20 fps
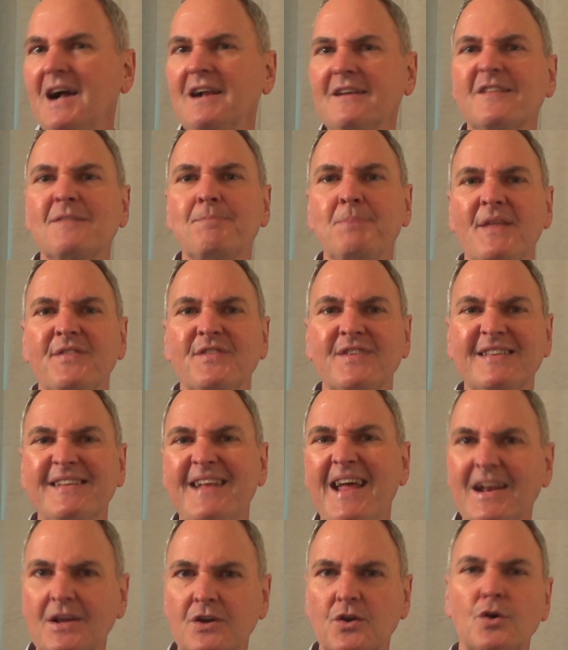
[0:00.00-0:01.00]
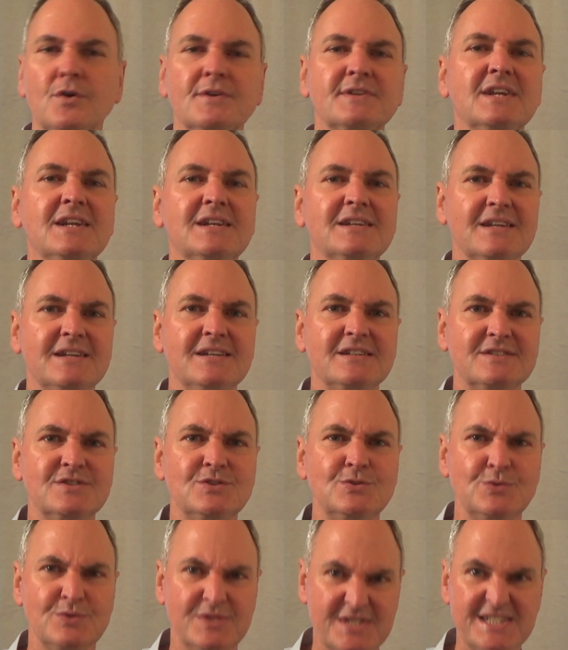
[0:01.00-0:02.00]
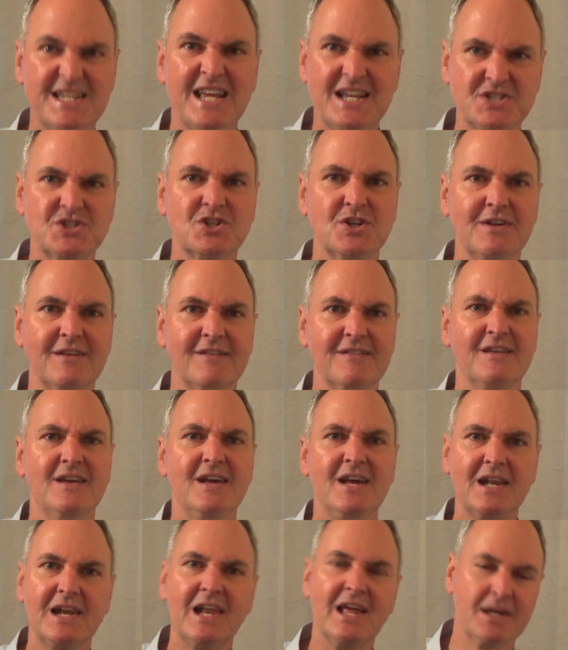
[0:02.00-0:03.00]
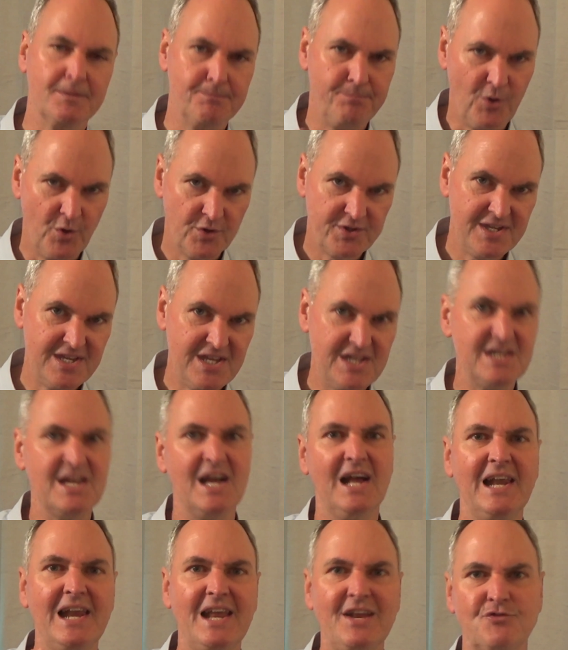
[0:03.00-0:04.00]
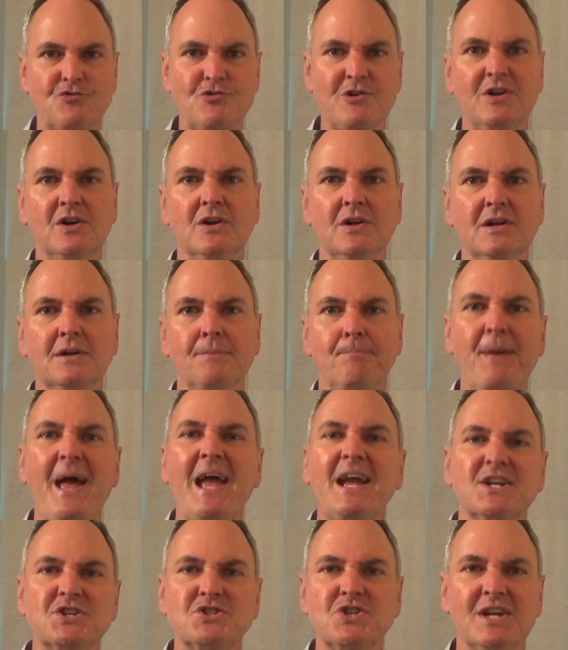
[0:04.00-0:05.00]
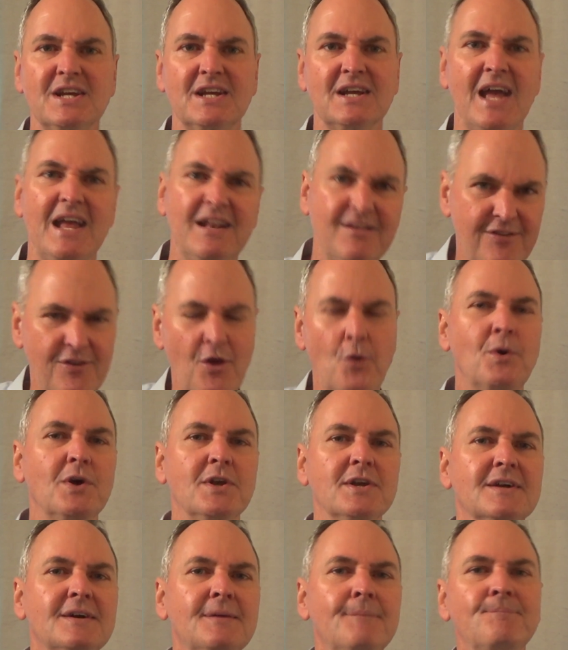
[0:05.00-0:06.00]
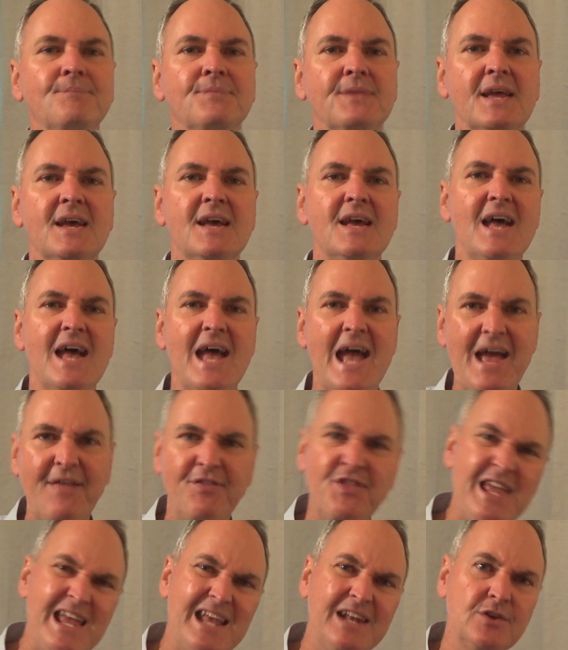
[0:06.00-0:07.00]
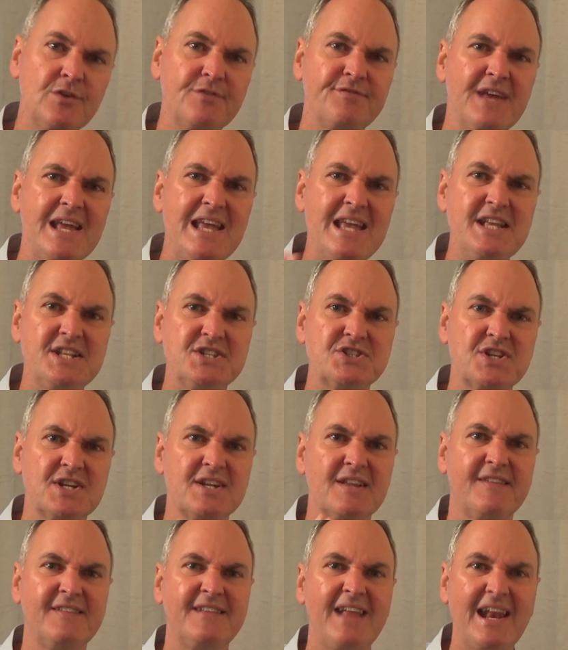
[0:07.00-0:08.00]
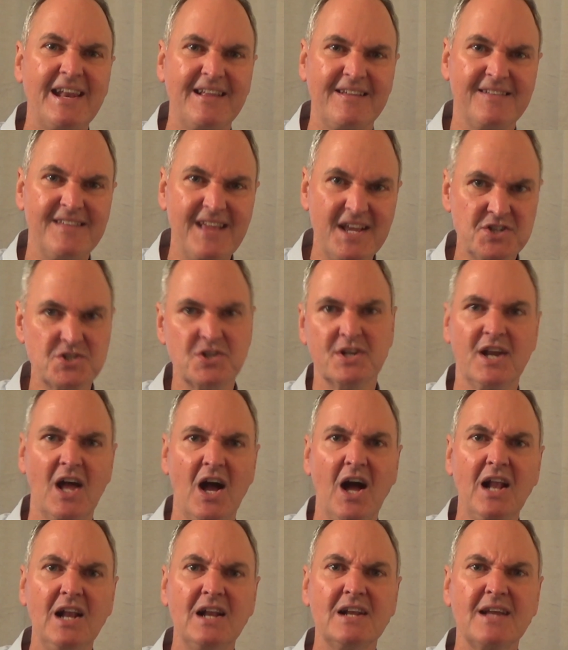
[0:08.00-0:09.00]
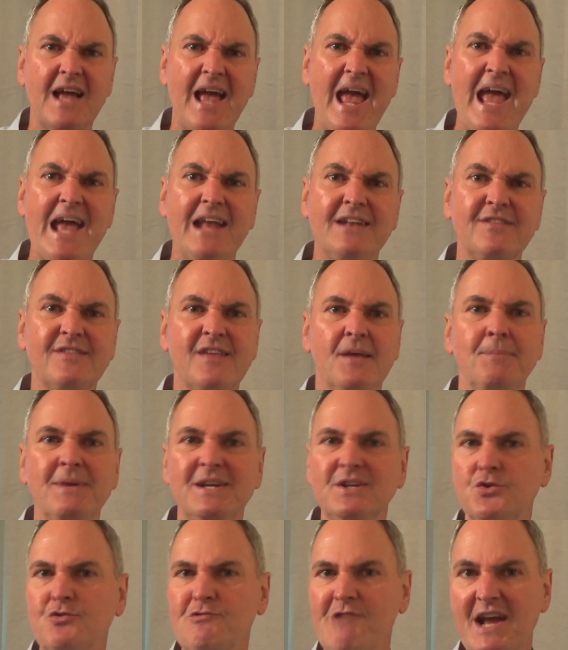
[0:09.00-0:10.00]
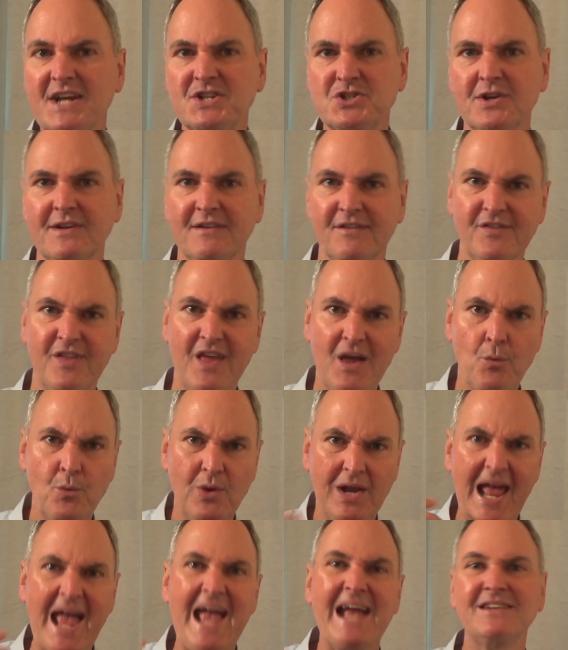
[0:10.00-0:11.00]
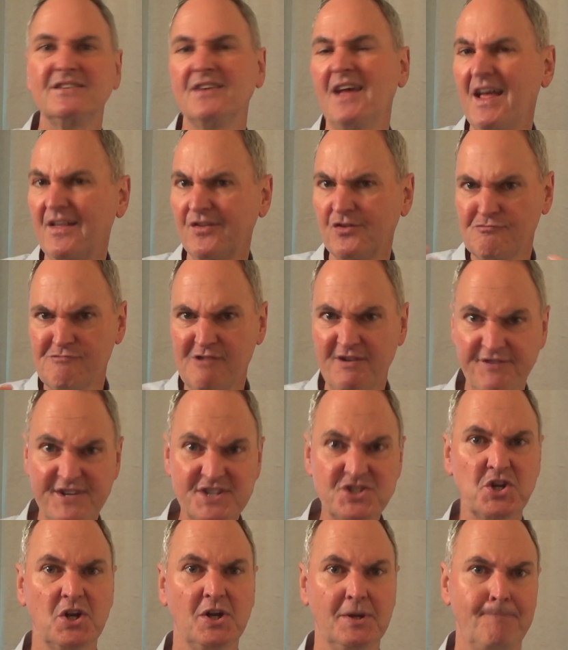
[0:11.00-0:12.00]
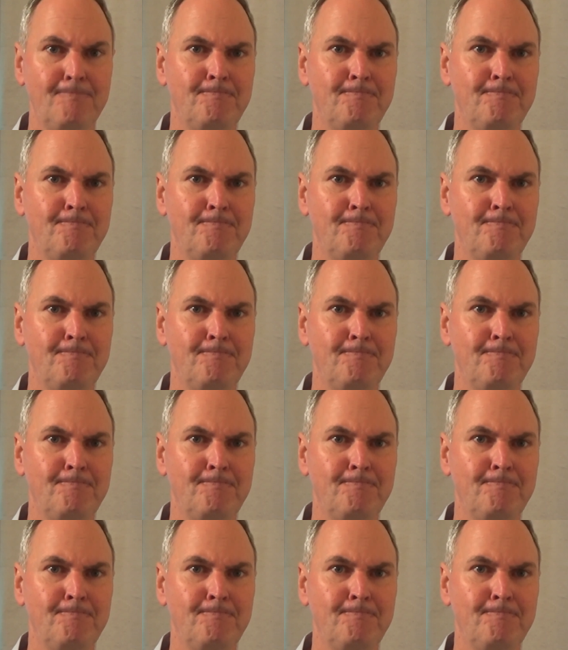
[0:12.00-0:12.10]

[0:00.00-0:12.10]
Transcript: I'll split the static content into sections, like body, electrical, packaging, and so on. At the end of each static section, I'll add some interactions that will act as a revision.